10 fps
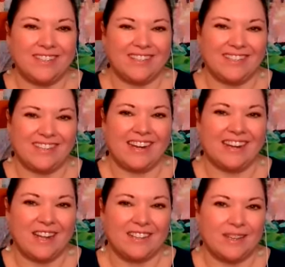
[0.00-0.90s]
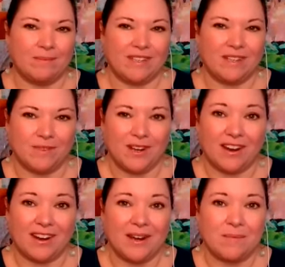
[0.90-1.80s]
these design concepts that I'm
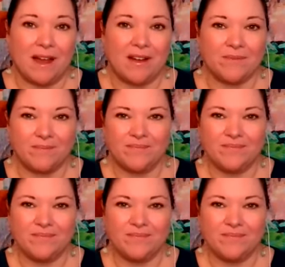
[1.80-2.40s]
talking about,